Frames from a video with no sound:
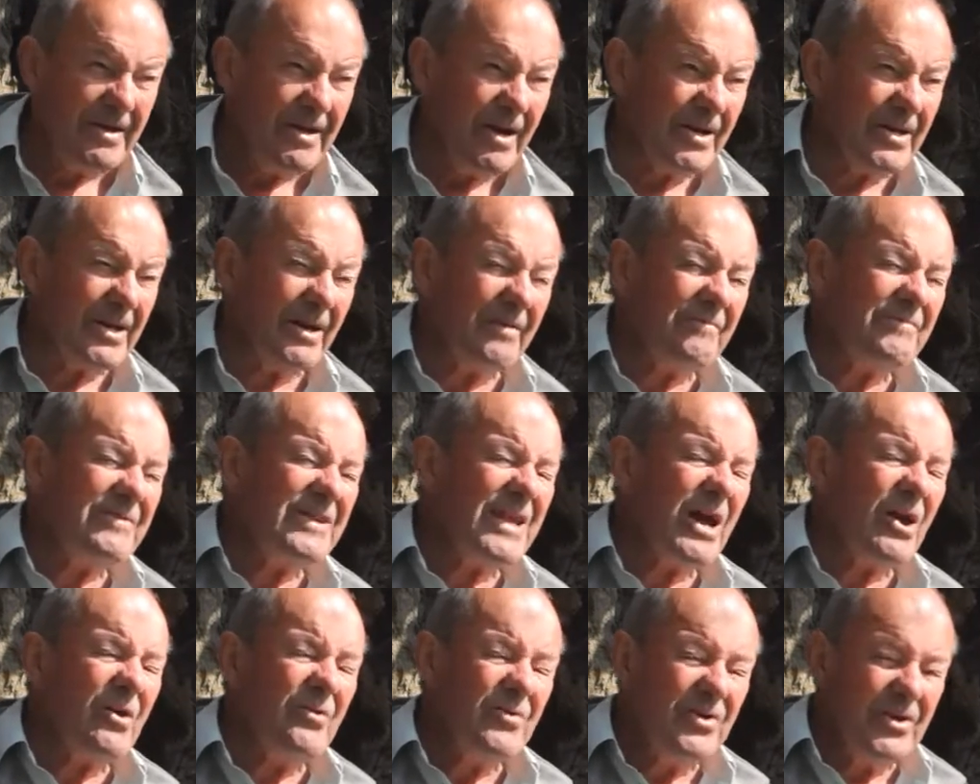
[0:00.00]
And I
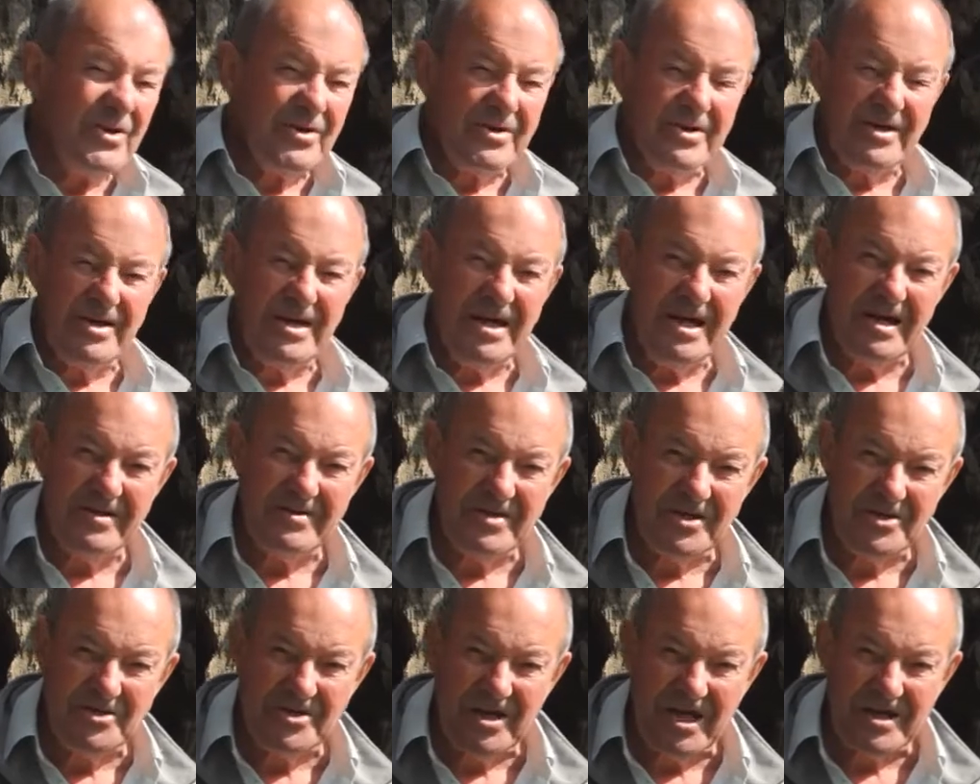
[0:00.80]
know you can hear
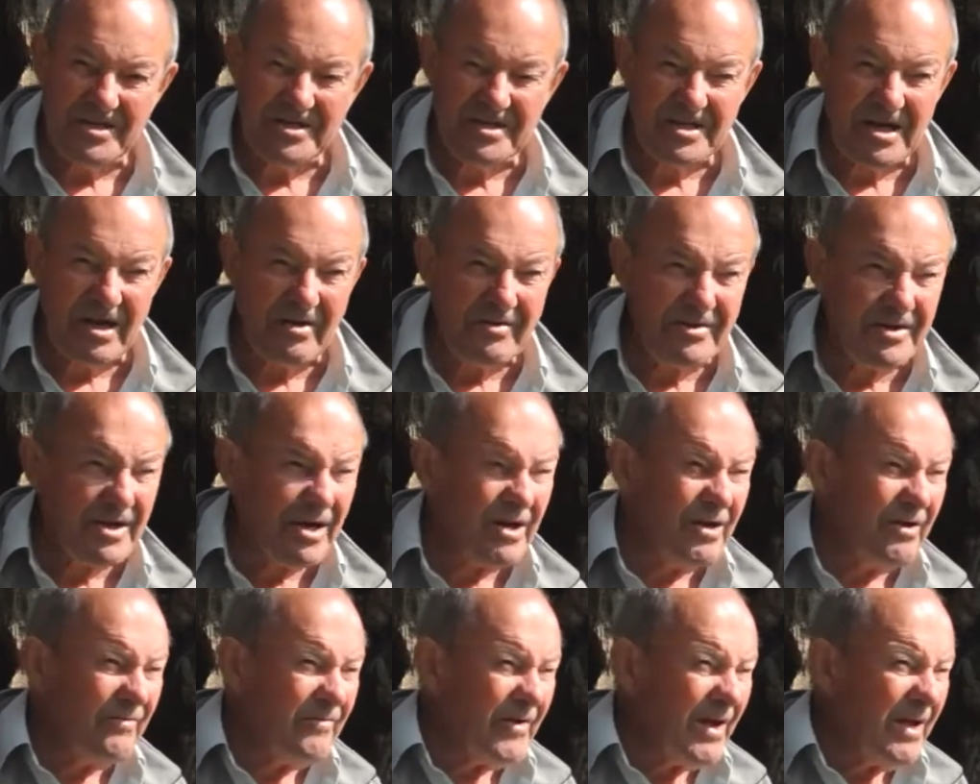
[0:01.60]
the jets going
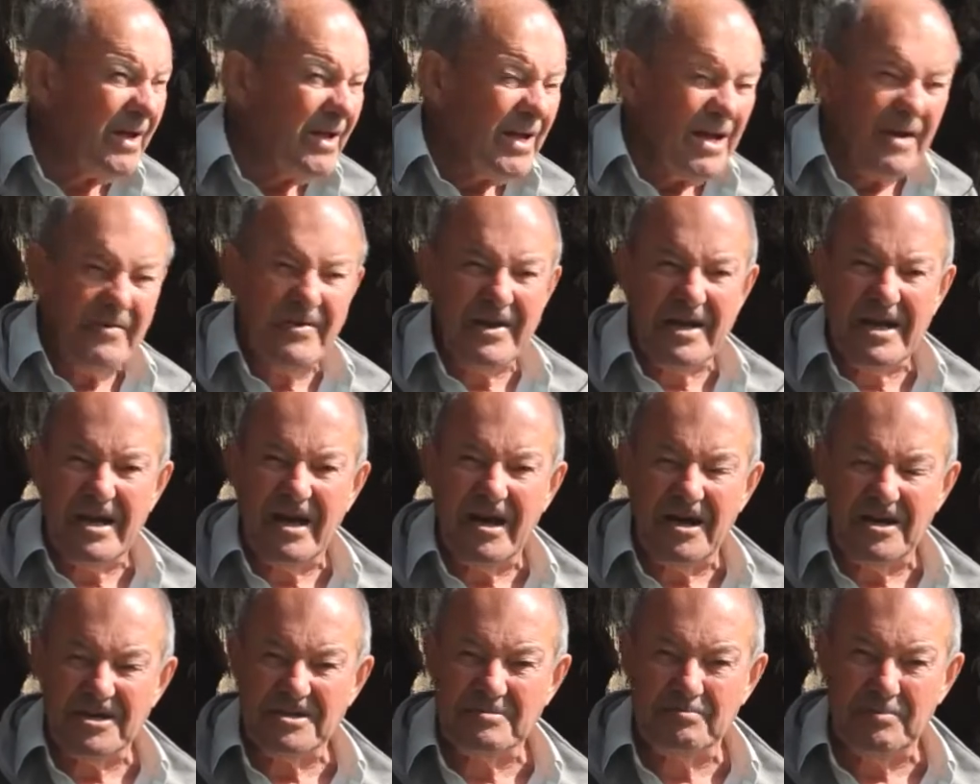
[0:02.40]
over and the
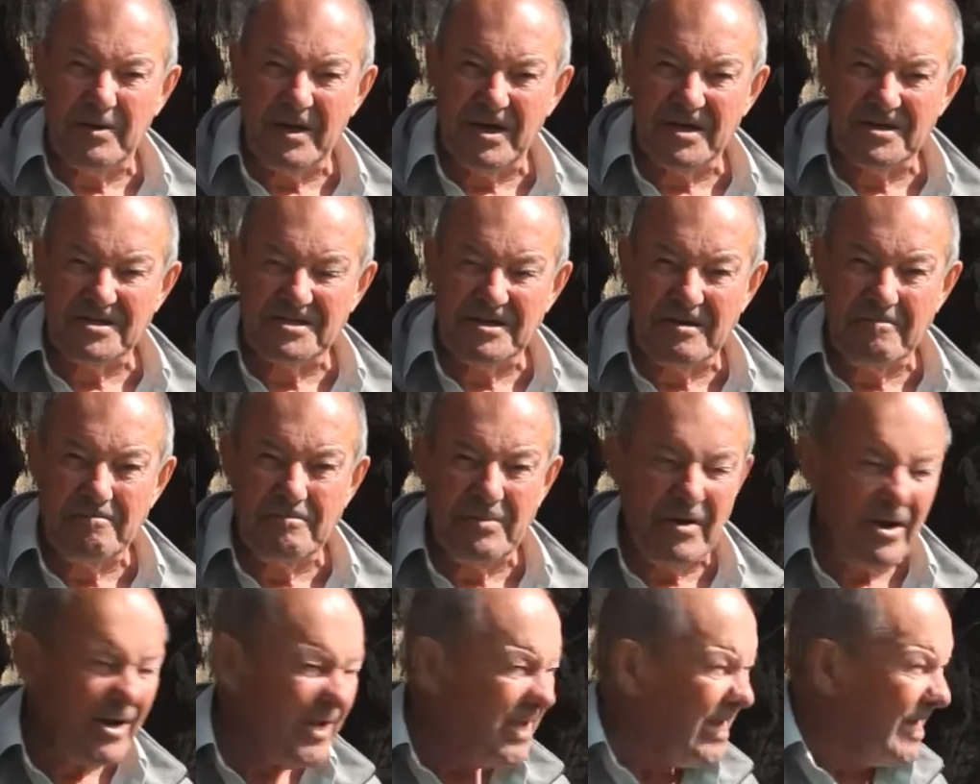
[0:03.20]
cars passing
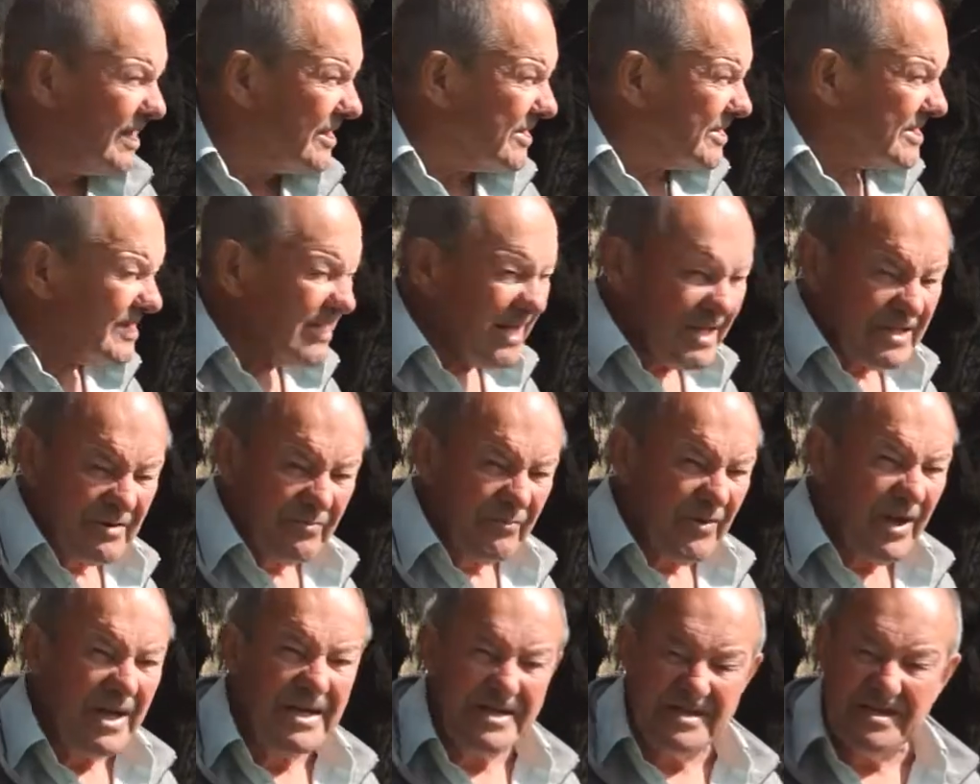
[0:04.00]
by because let's
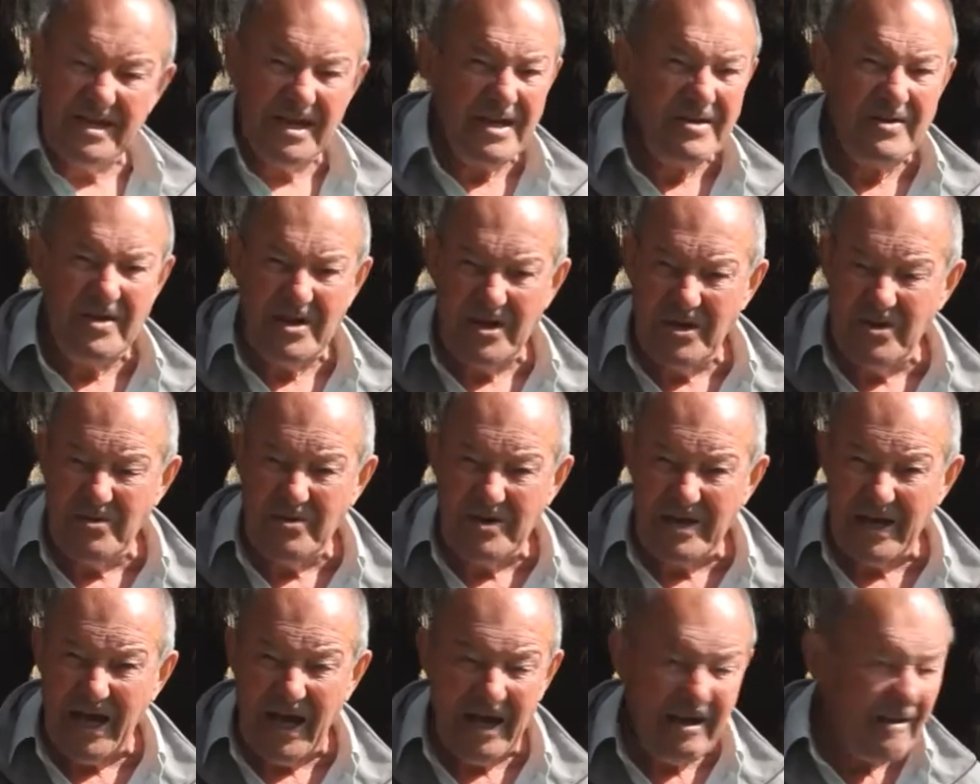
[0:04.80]
face it, in the
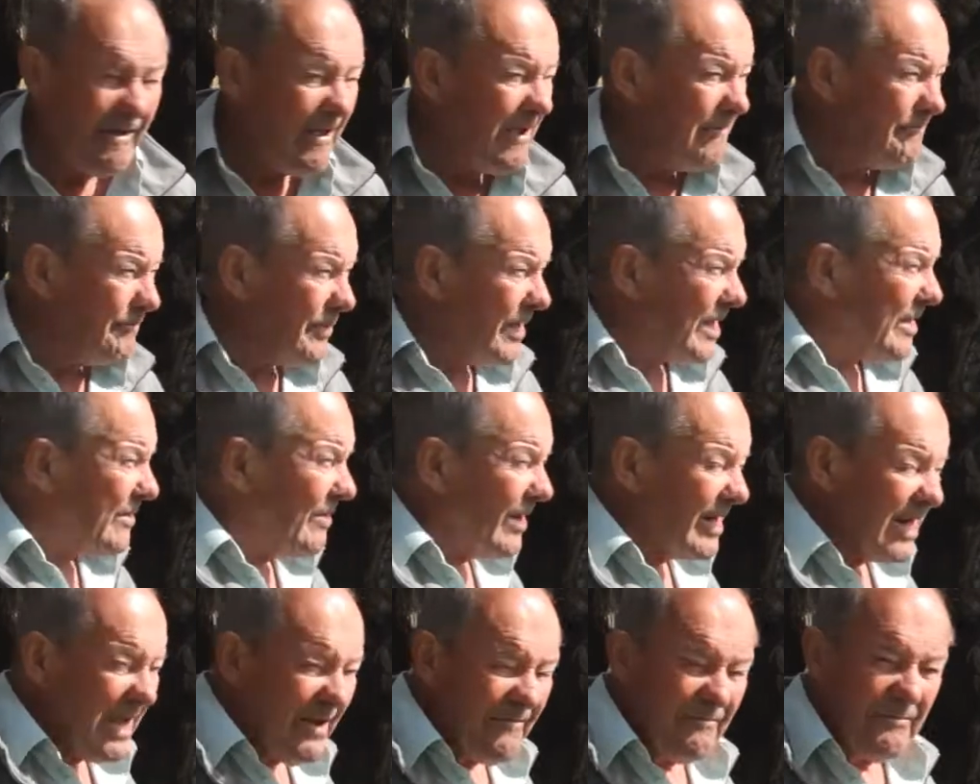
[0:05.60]
UK, pretty
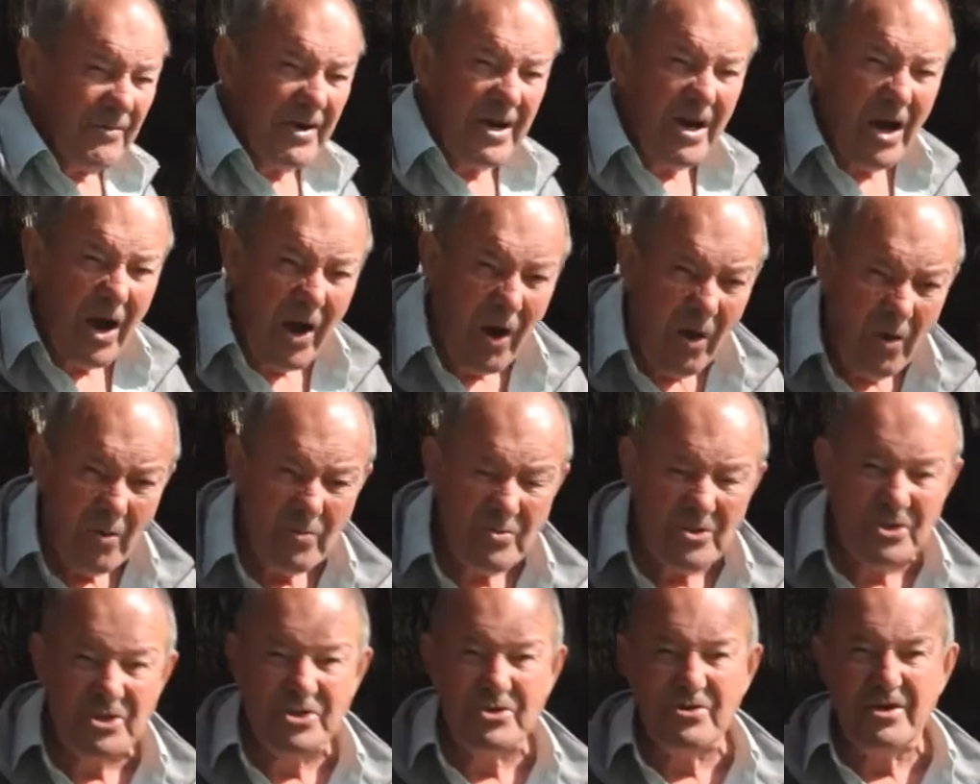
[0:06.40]
well every
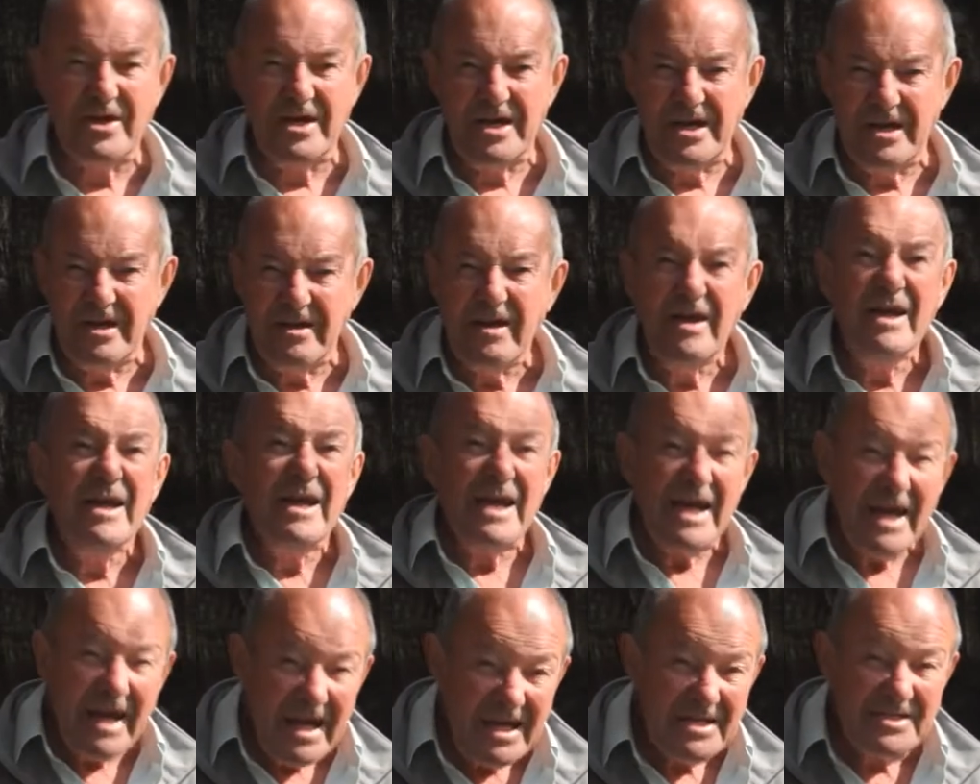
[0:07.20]
old tree
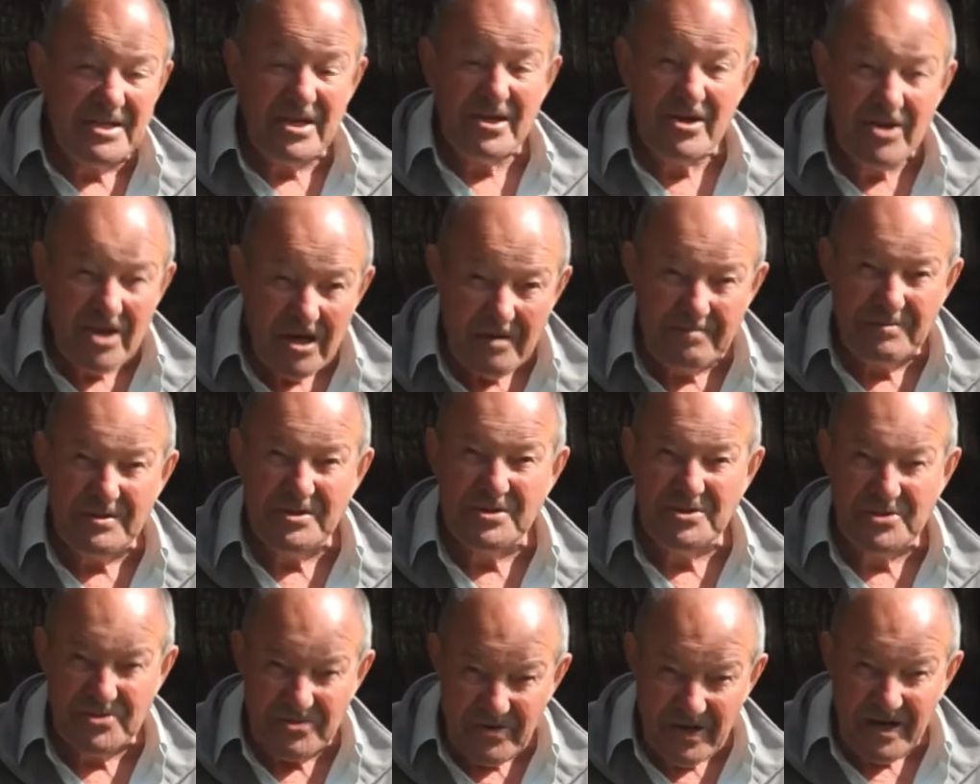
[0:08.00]
is an
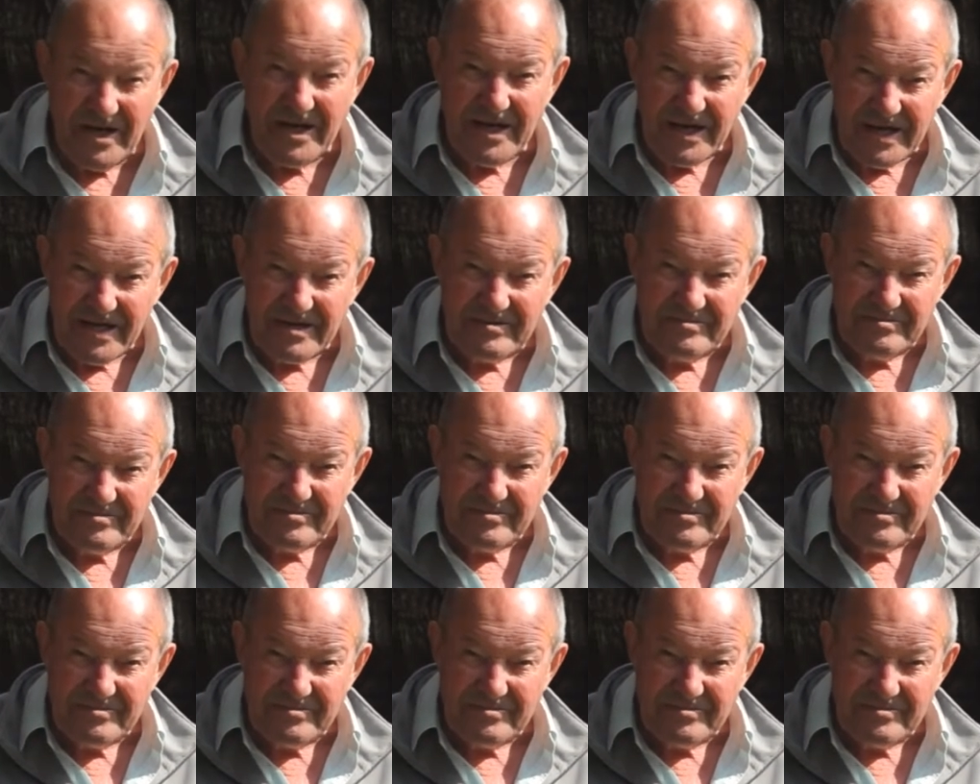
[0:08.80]
urban tree.